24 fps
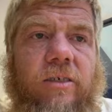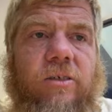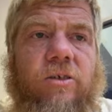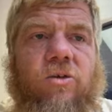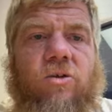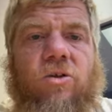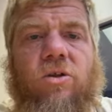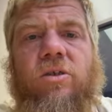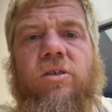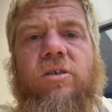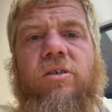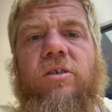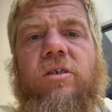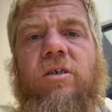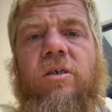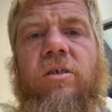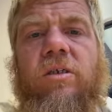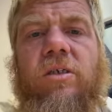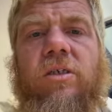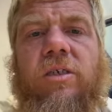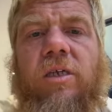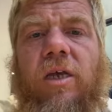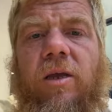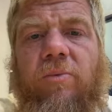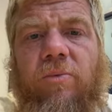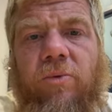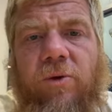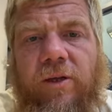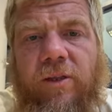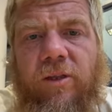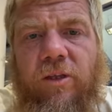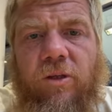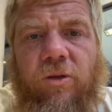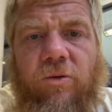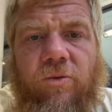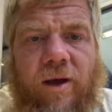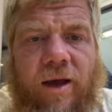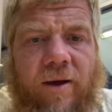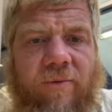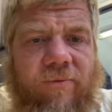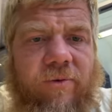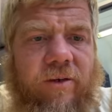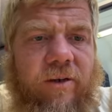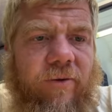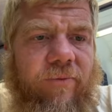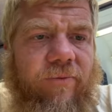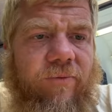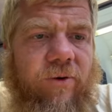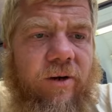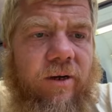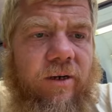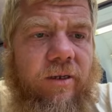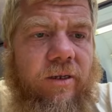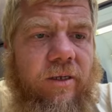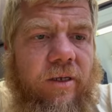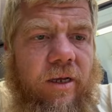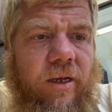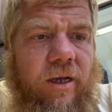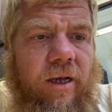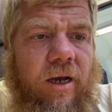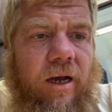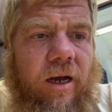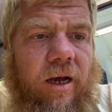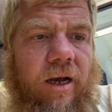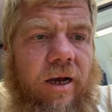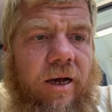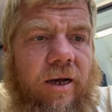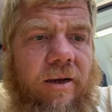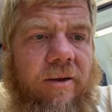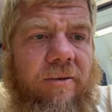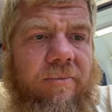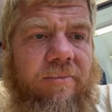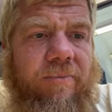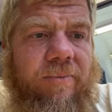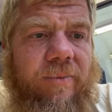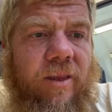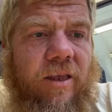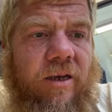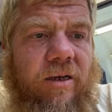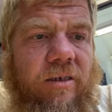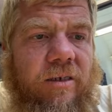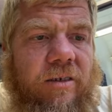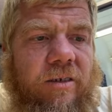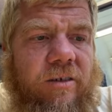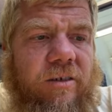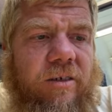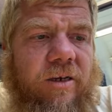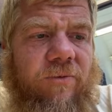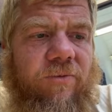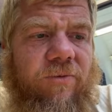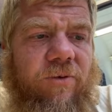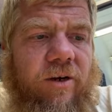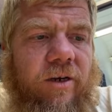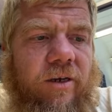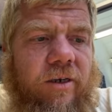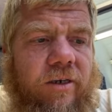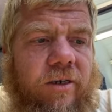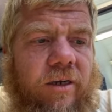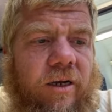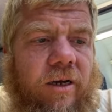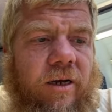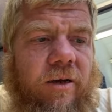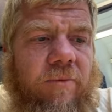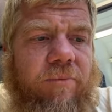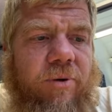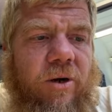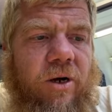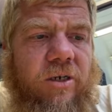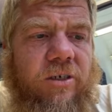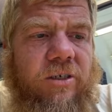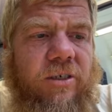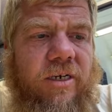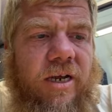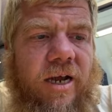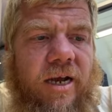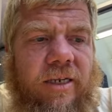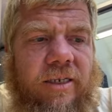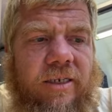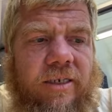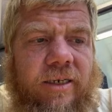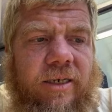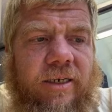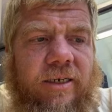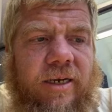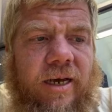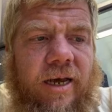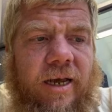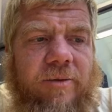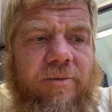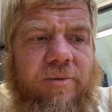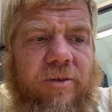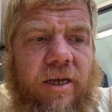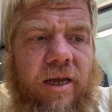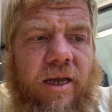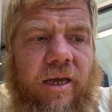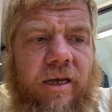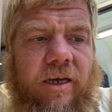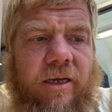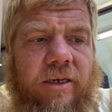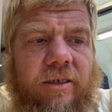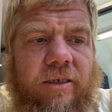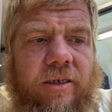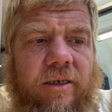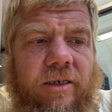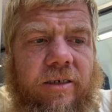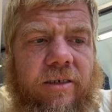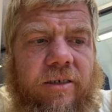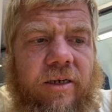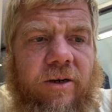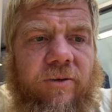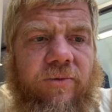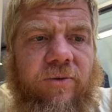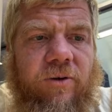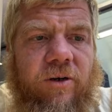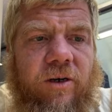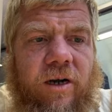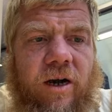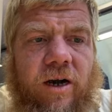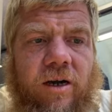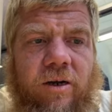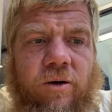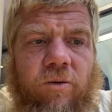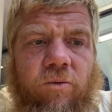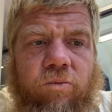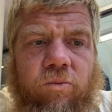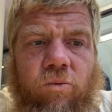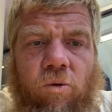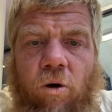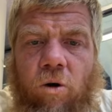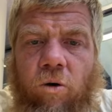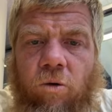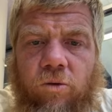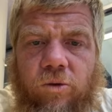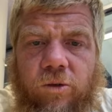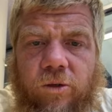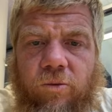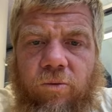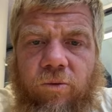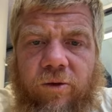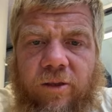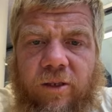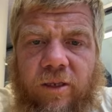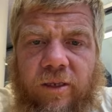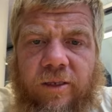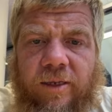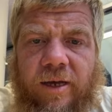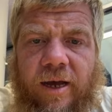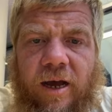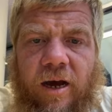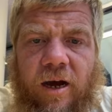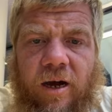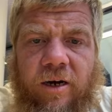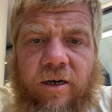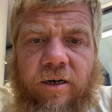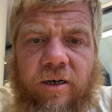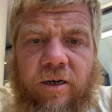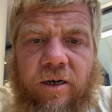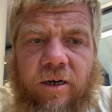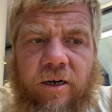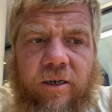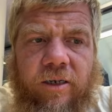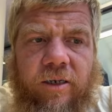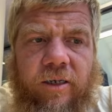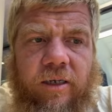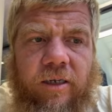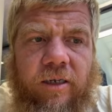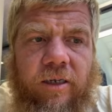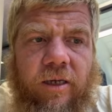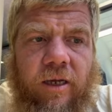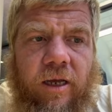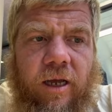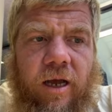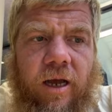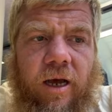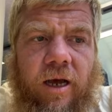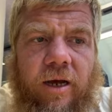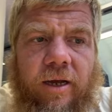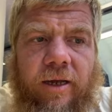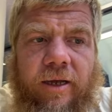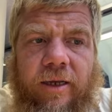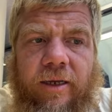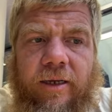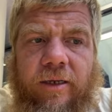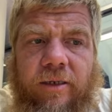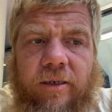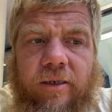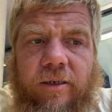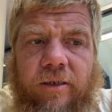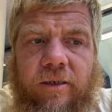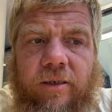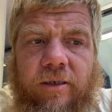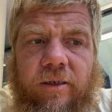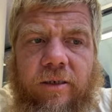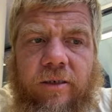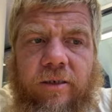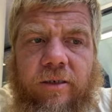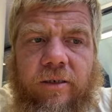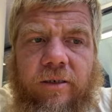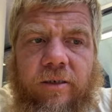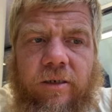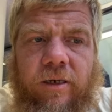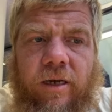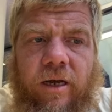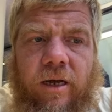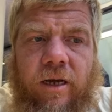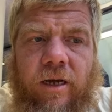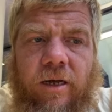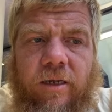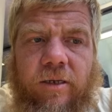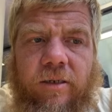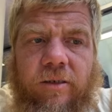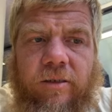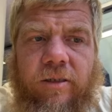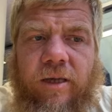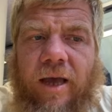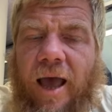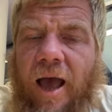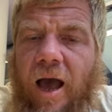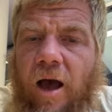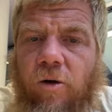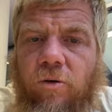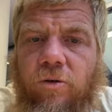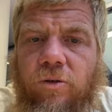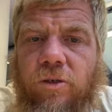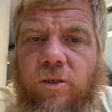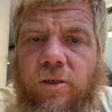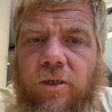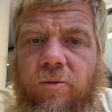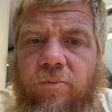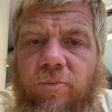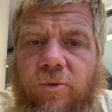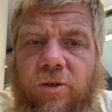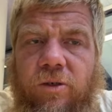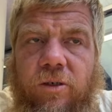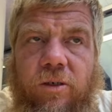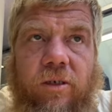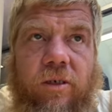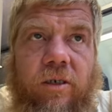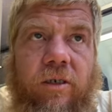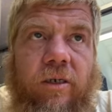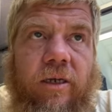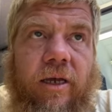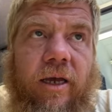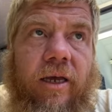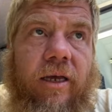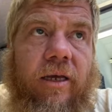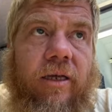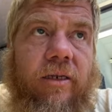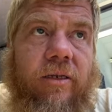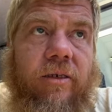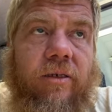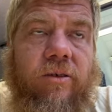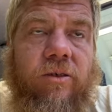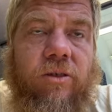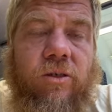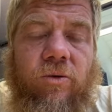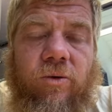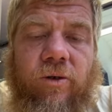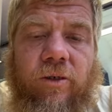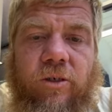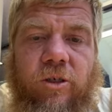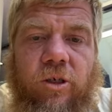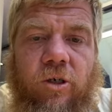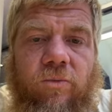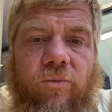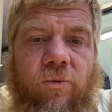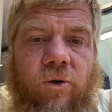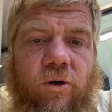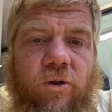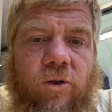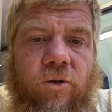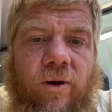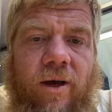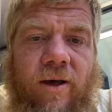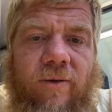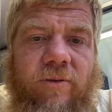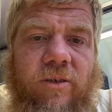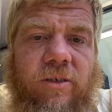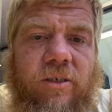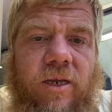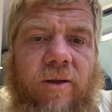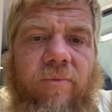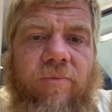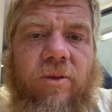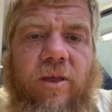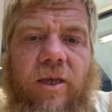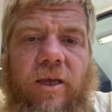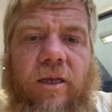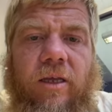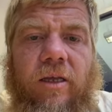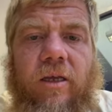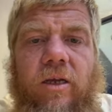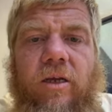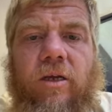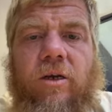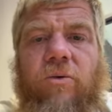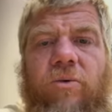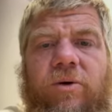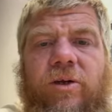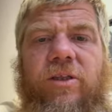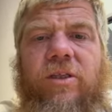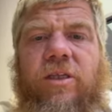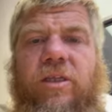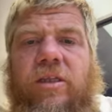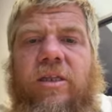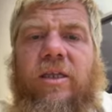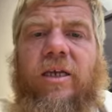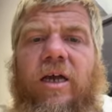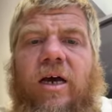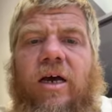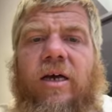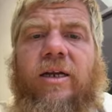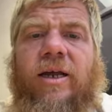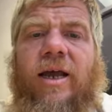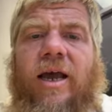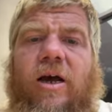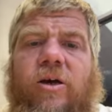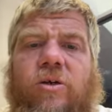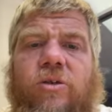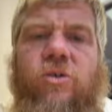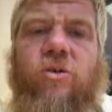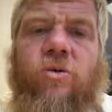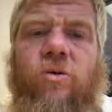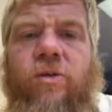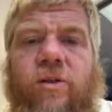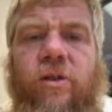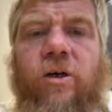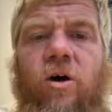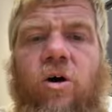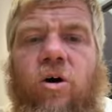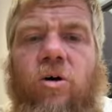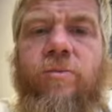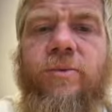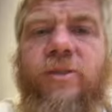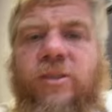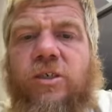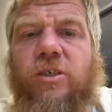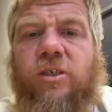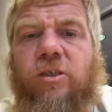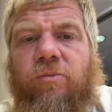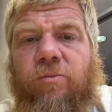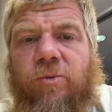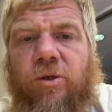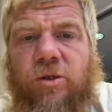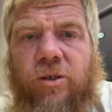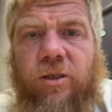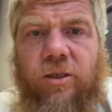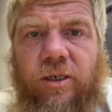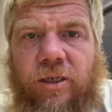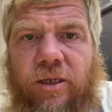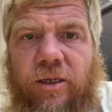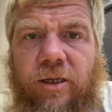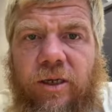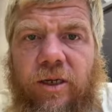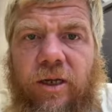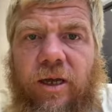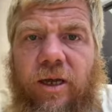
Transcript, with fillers: So just in the same way that you have different um, different uh, personality types and uh, different uh, roles within the hierarchy uh, in in uh, the housed community and so on and so forth, you have the same thing within the unhoused or the homeless community.